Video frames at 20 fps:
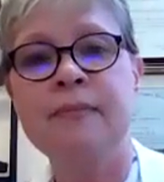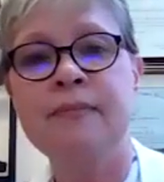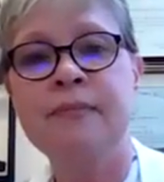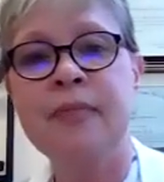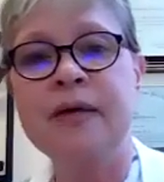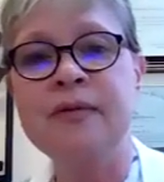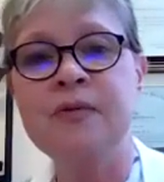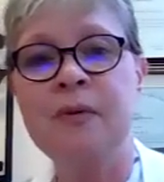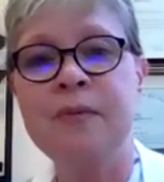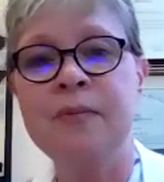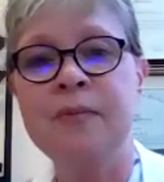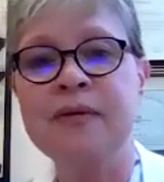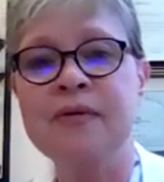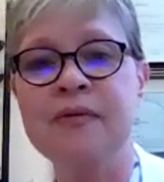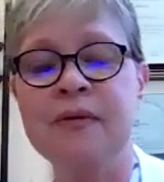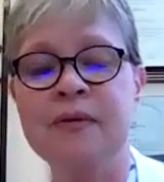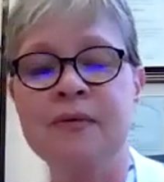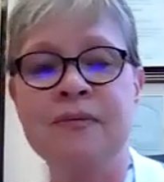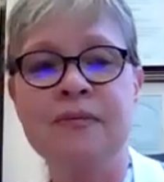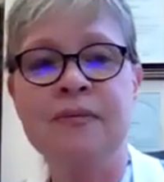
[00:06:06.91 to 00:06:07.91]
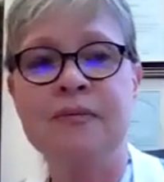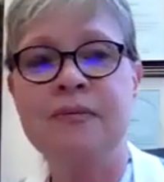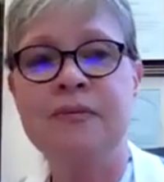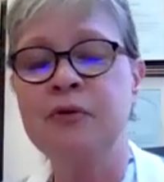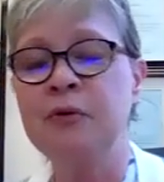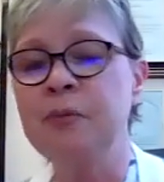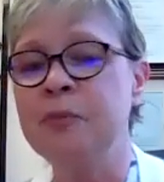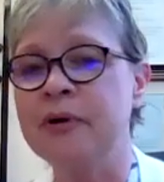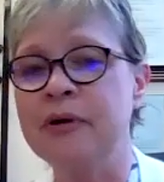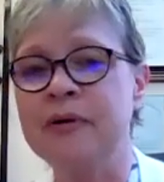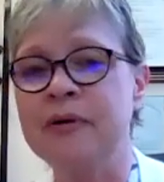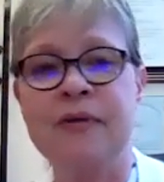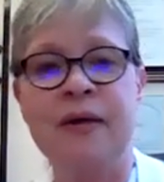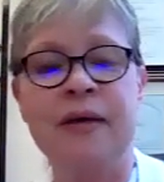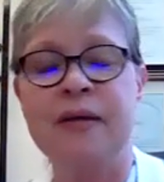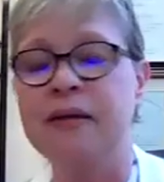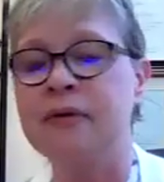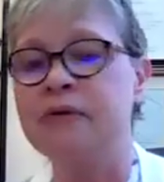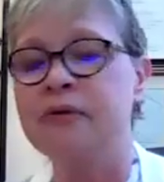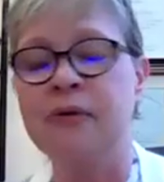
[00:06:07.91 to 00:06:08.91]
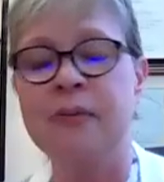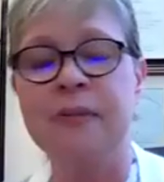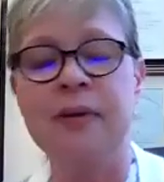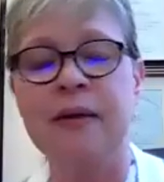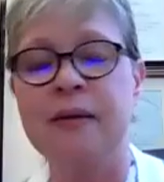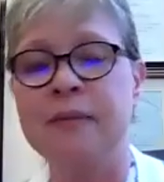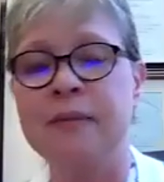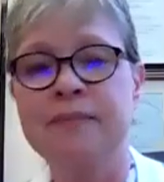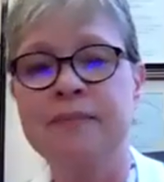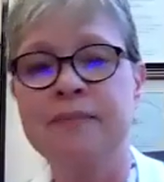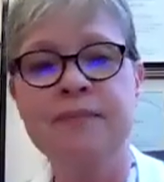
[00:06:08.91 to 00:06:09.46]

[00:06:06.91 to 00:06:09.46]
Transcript: that's what makes it super exciting for me.